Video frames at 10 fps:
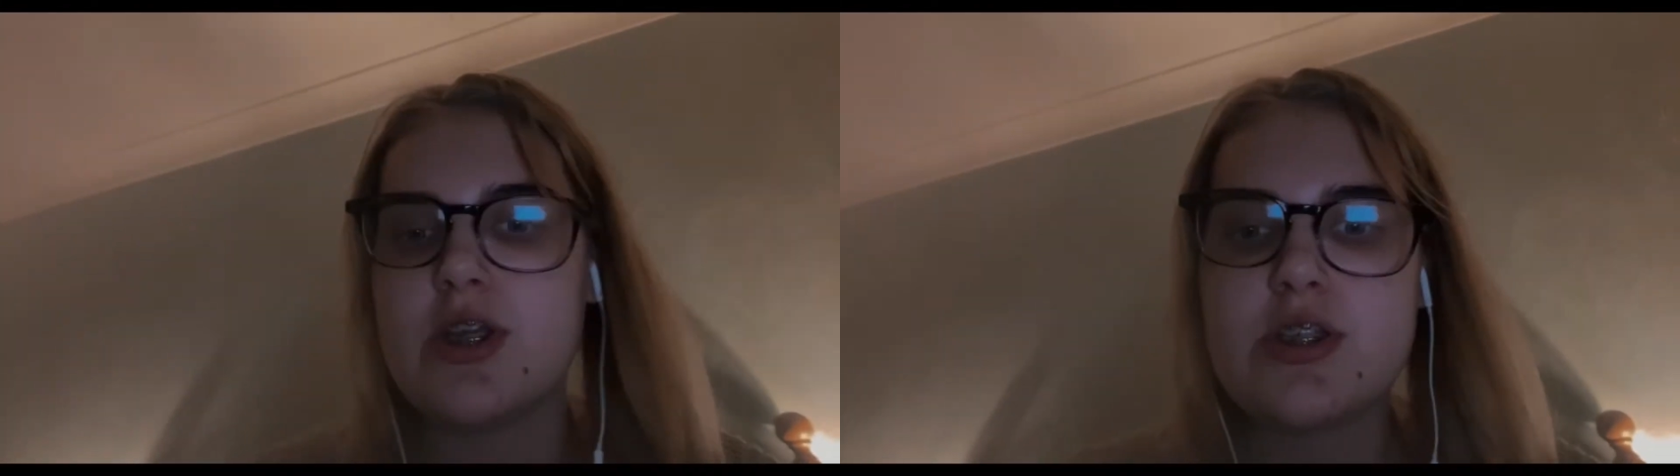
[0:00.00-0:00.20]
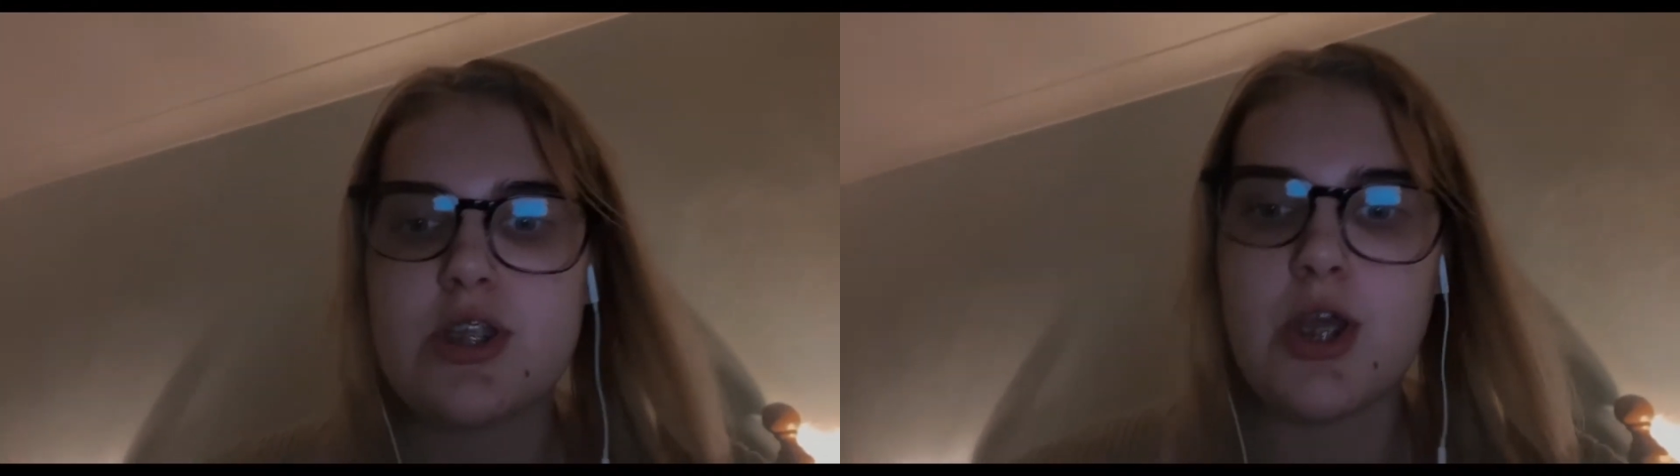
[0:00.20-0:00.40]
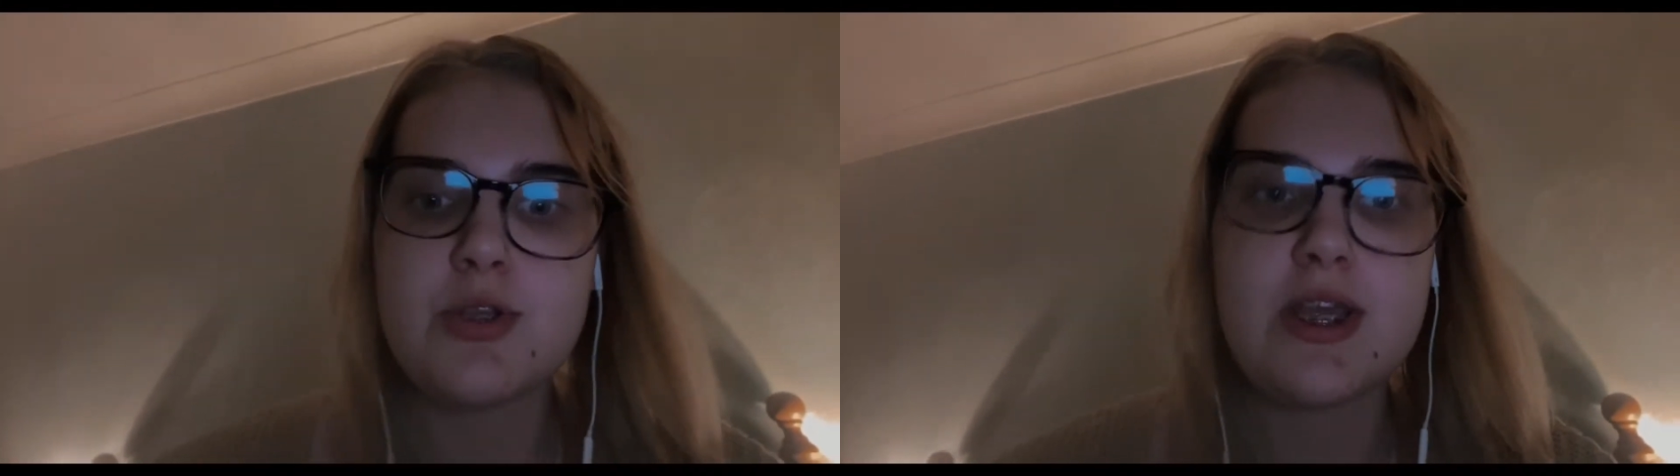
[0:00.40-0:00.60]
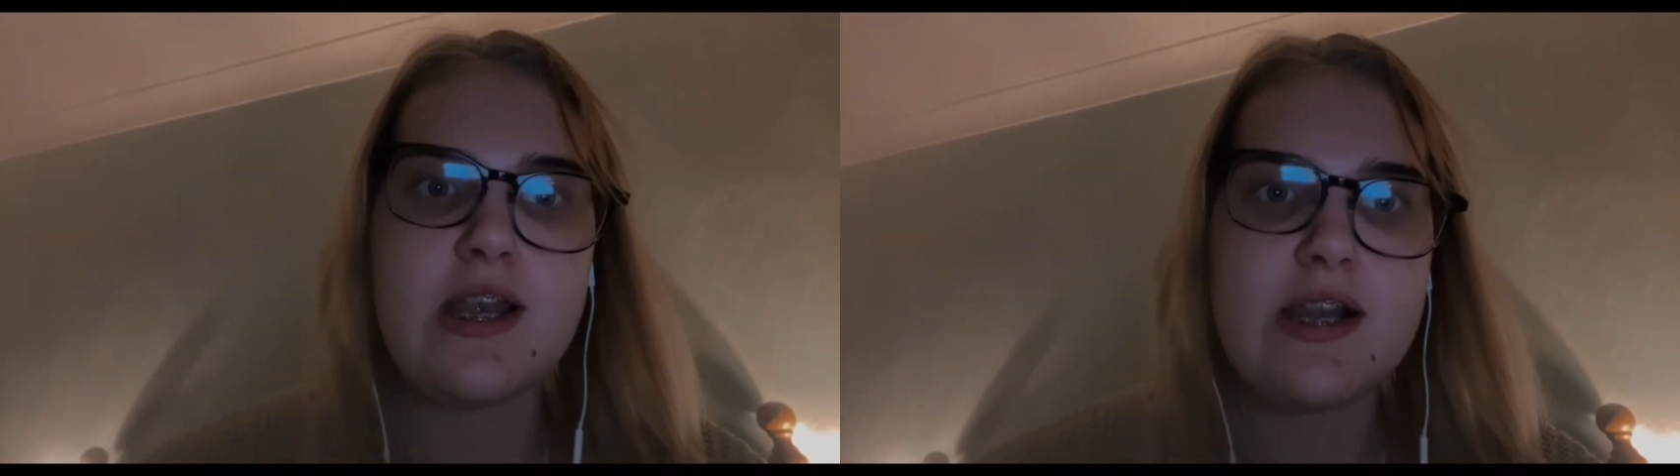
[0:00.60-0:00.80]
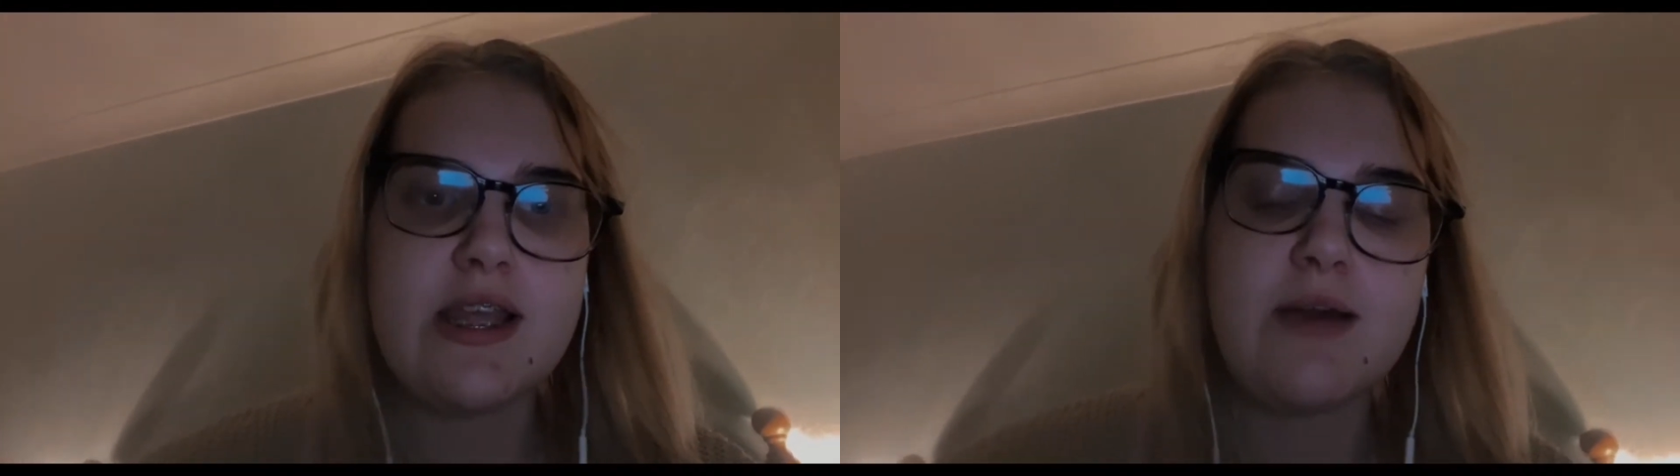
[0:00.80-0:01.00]
so
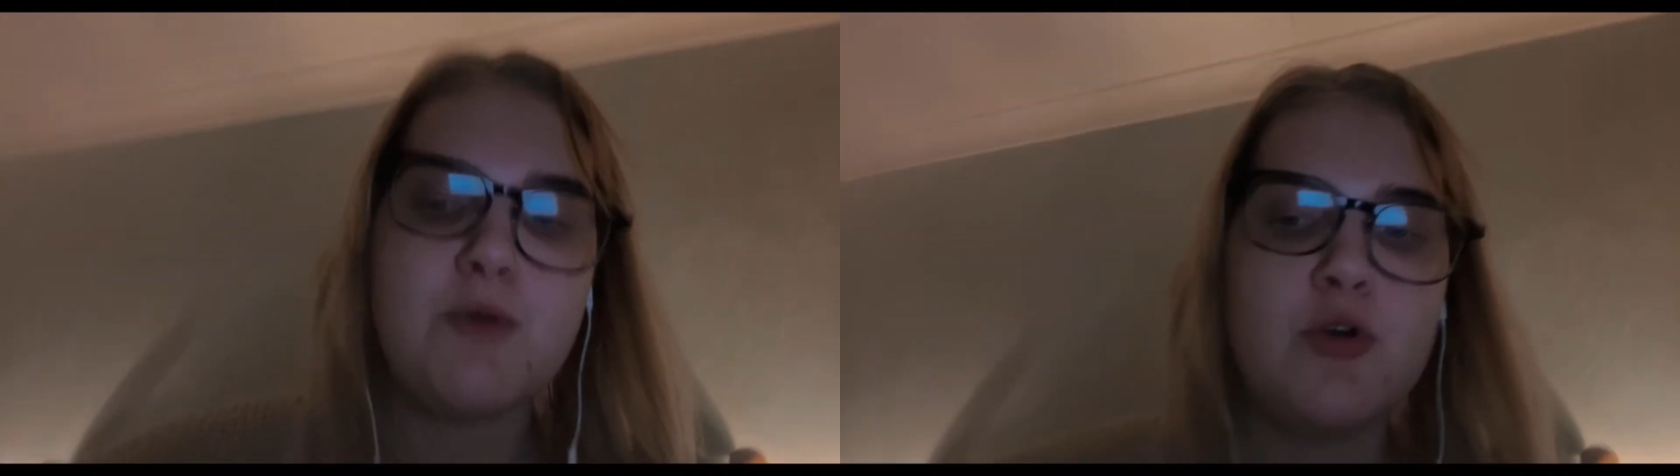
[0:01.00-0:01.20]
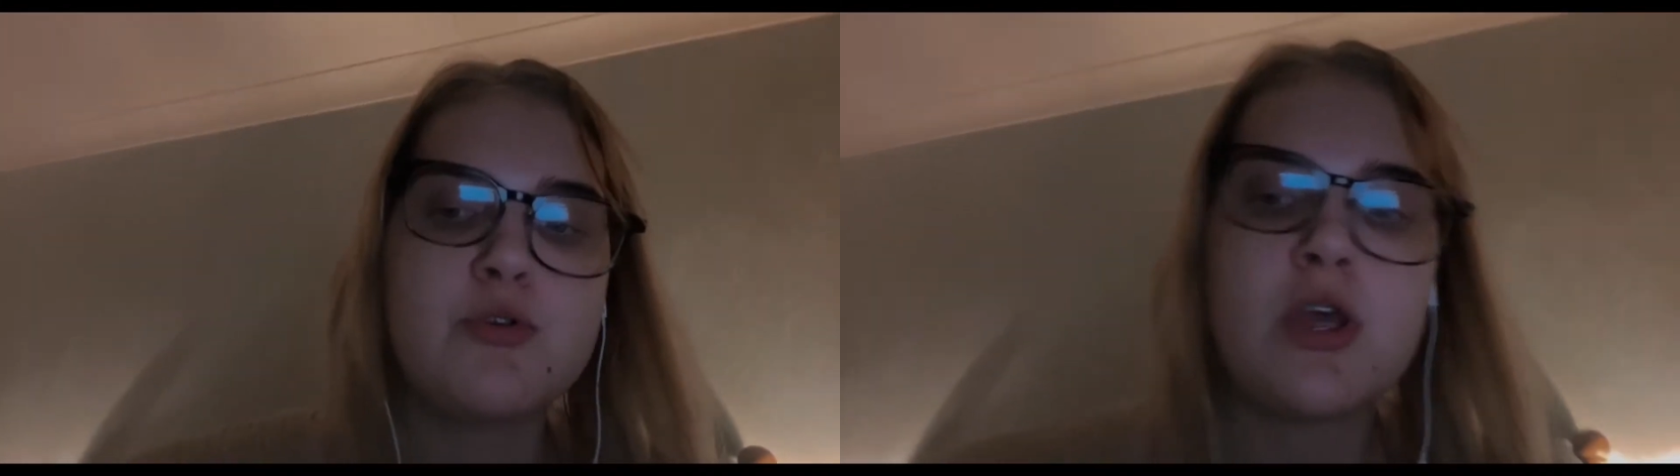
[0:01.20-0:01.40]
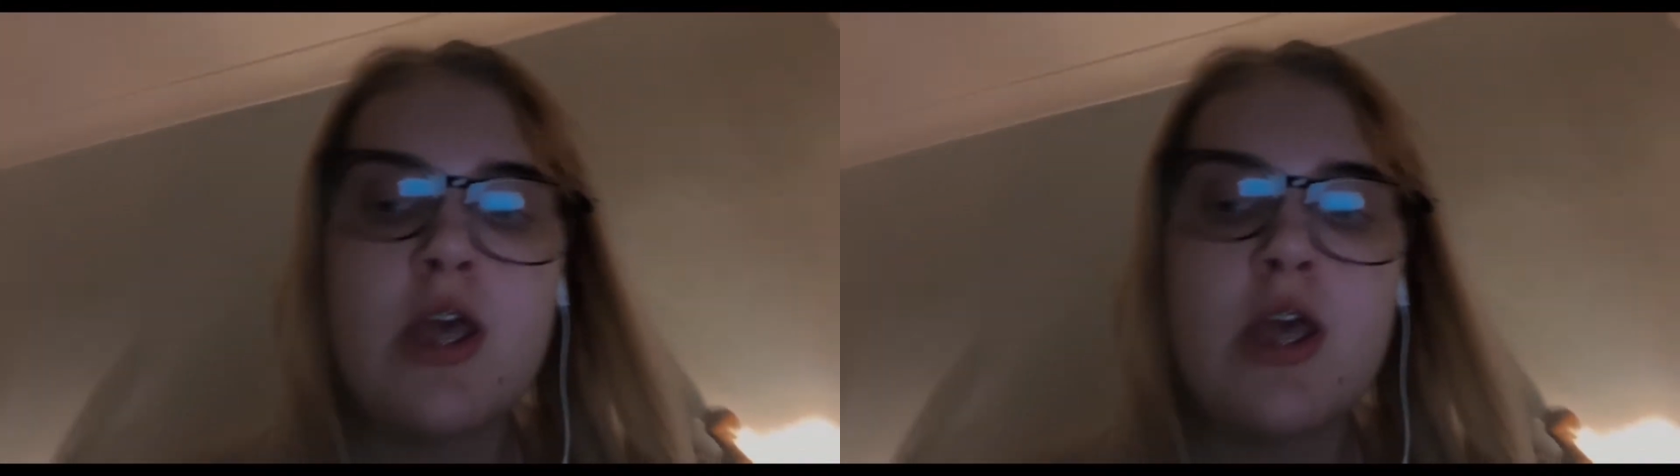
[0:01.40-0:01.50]
technically I'm old.